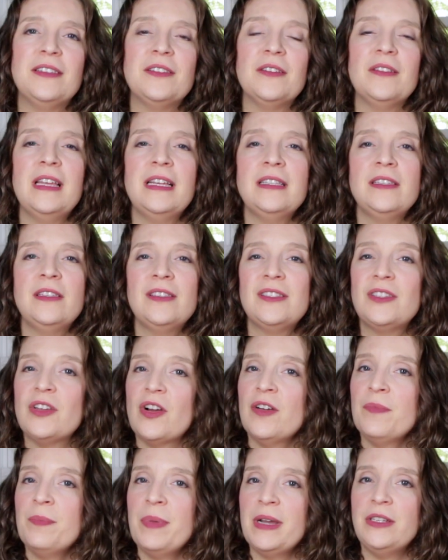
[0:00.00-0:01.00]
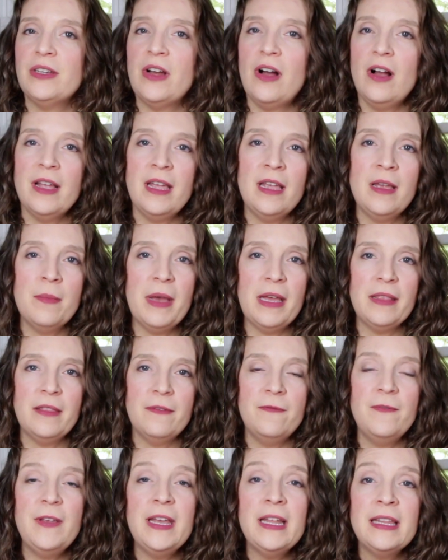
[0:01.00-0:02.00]
so let's start by talking about
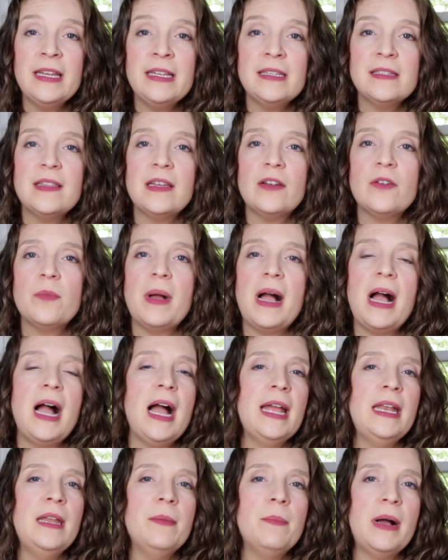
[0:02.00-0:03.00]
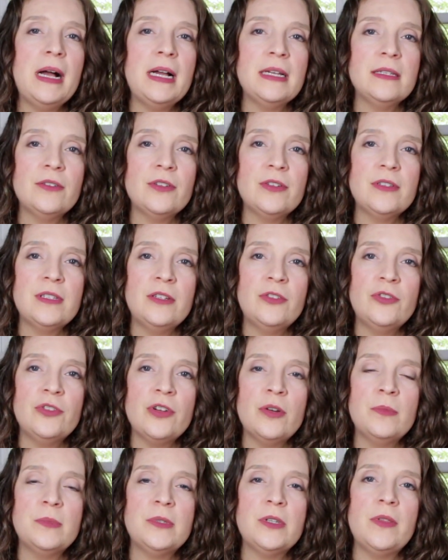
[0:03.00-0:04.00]
the feelings that are behind imposter
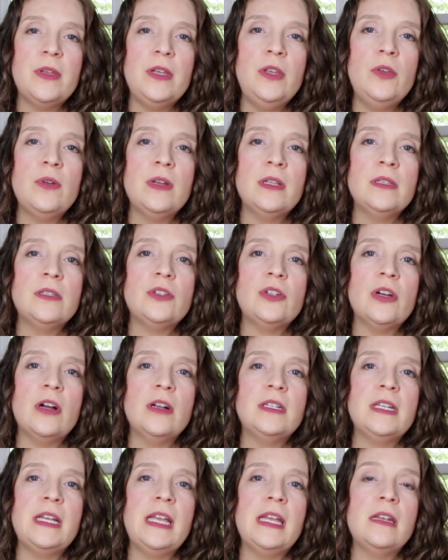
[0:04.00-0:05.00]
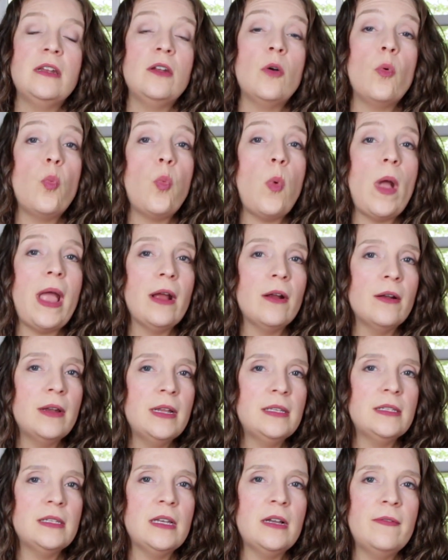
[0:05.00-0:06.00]
syndrome so that you can start to get an
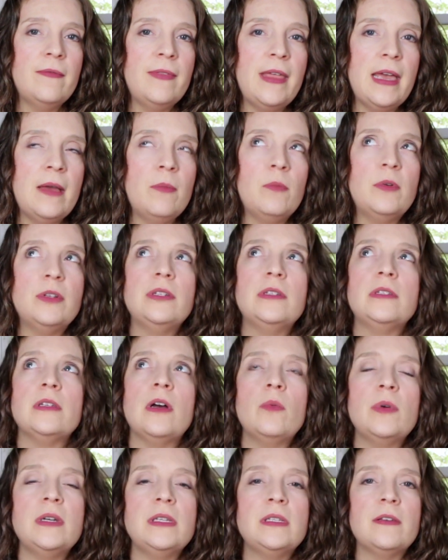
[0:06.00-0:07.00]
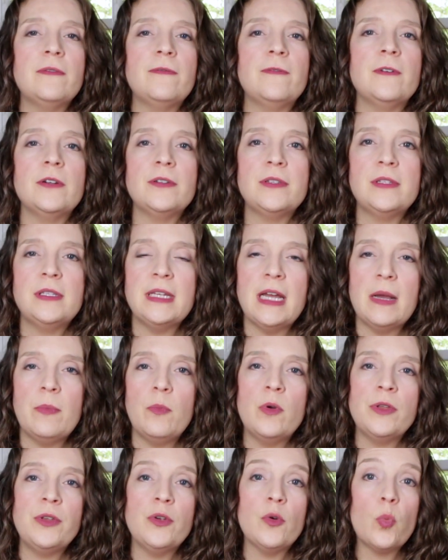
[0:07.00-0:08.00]
awareness of them, which is always the first
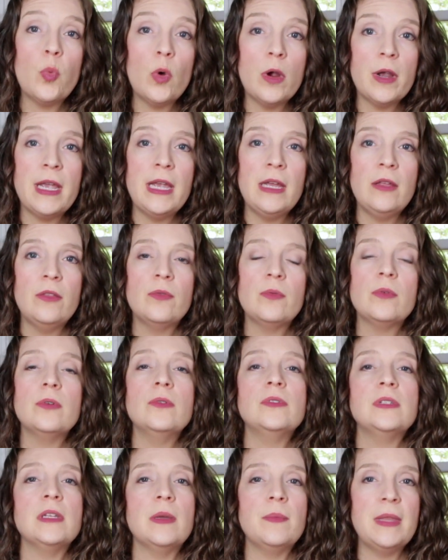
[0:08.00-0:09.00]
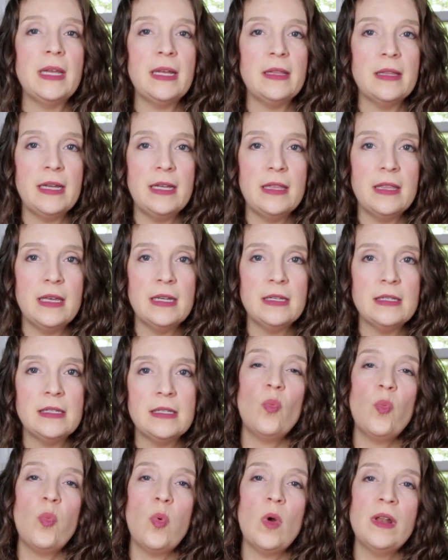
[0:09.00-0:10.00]
step when you're working through something like
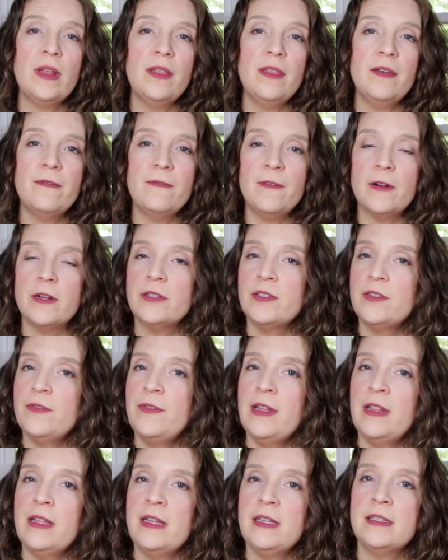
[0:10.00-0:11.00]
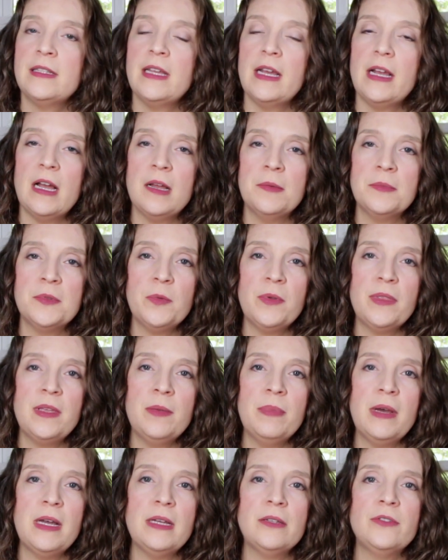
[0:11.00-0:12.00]
this. One of the first feelings that comes with
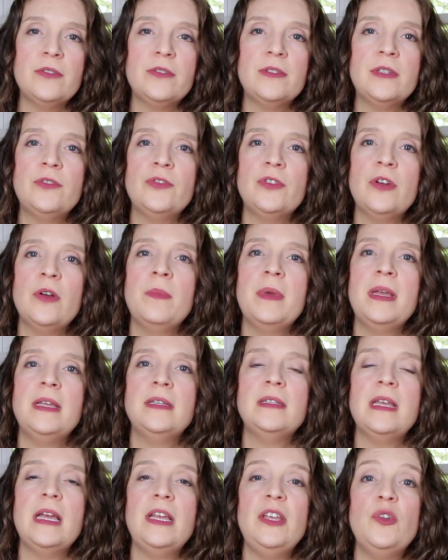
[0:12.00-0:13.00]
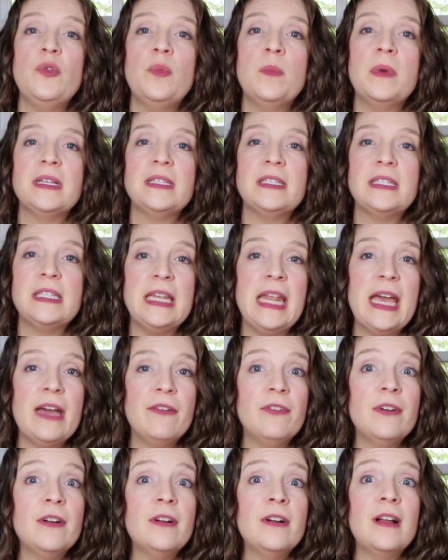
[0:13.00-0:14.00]
imposter syndrome is that you must
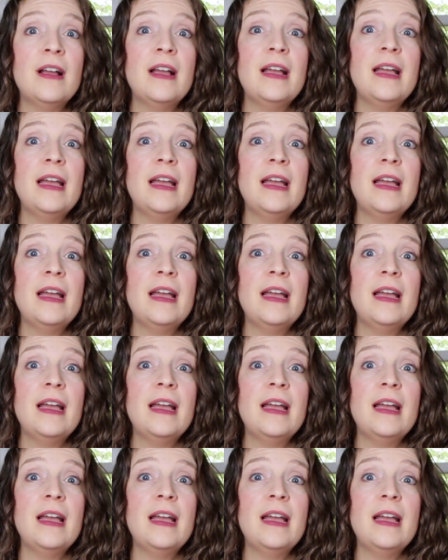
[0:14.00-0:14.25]
never,